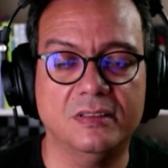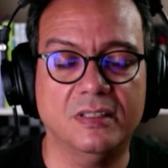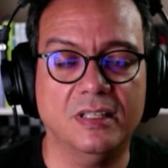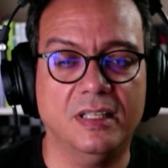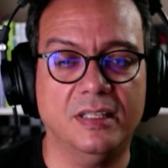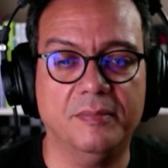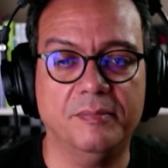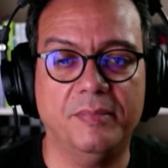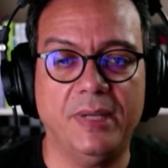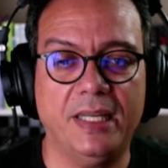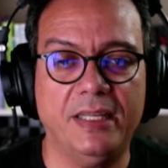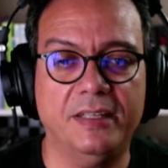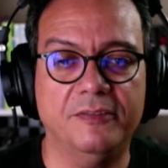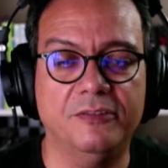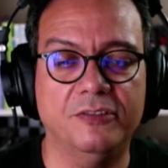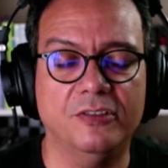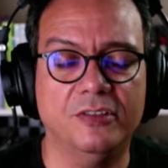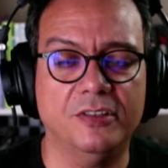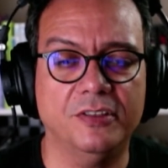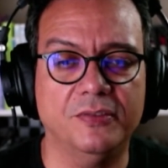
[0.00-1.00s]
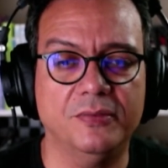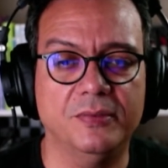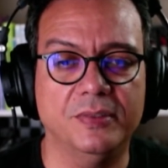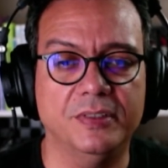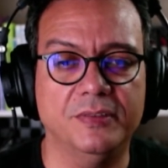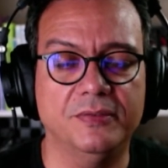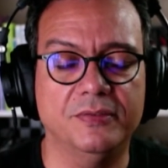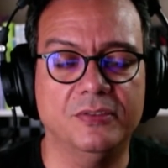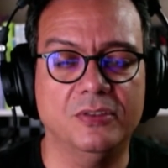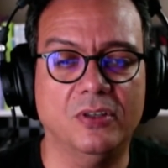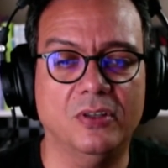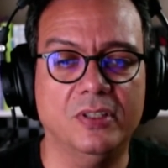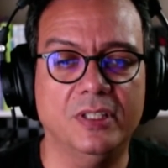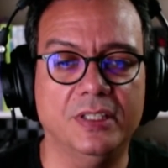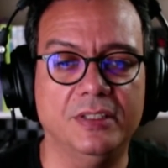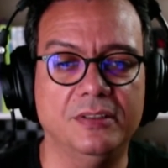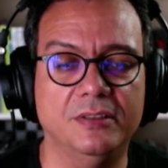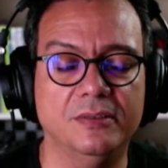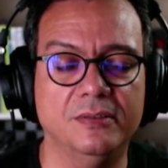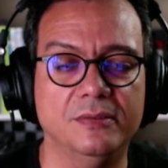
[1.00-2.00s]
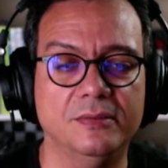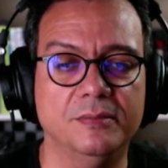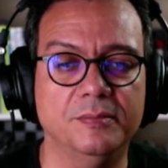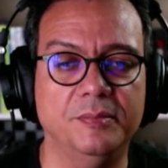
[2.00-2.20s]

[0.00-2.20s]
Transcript: like back and forth with talking to